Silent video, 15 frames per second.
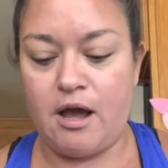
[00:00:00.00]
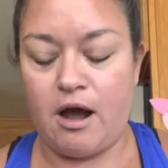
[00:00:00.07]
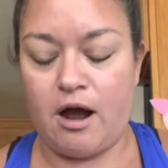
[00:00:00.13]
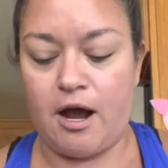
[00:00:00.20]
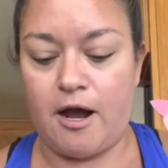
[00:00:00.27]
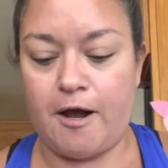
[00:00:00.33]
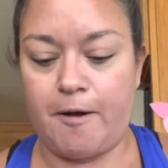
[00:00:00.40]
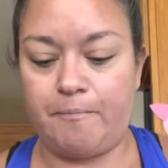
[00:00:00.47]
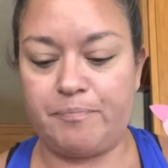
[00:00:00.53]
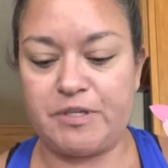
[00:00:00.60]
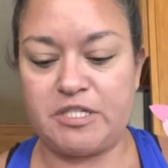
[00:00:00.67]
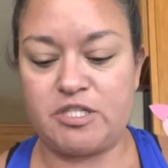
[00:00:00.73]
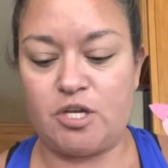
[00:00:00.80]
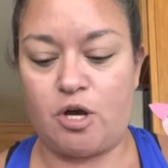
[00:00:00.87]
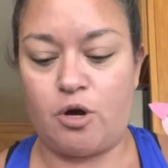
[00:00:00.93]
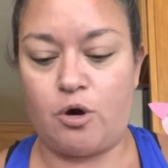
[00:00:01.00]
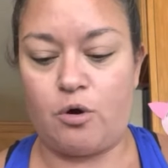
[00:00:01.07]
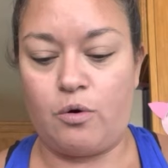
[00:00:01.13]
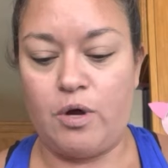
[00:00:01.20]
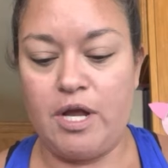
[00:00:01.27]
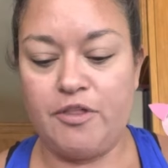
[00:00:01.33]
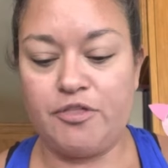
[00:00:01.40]

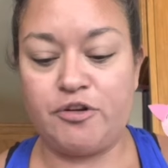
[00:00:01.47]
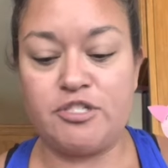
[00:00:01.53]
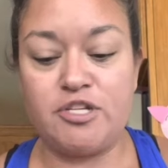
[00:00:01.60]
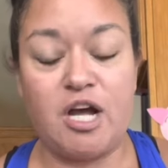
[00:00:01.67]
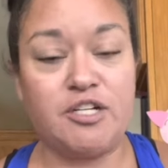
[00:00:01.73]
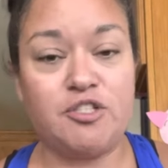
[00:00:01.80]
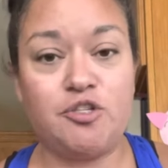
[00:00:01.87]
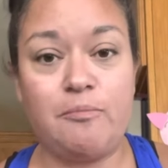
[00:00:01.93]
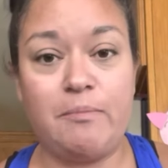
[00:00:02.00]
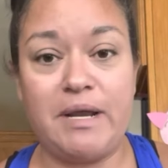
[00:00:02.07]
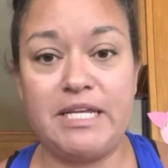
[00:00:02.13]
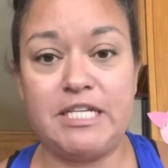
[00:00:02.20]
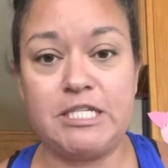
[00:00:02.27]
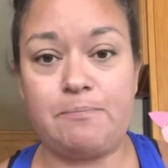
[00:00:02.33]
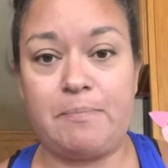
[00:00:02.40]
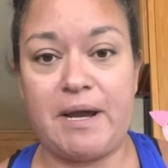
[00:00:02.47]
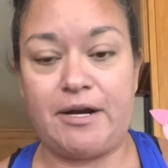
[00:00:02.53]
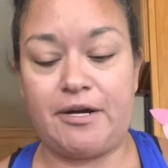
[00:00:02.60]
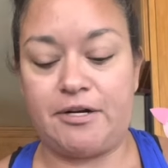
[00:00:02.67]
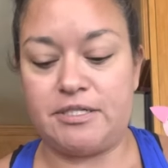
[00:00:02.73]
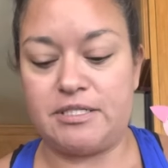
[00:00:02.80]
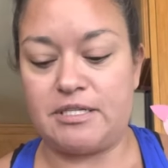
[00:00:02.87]
So there's not too many
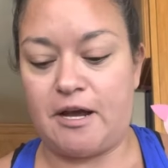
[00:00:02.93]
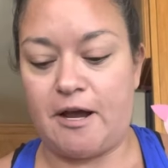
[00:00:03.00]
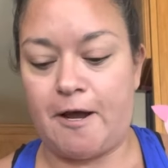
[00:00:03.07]
spares.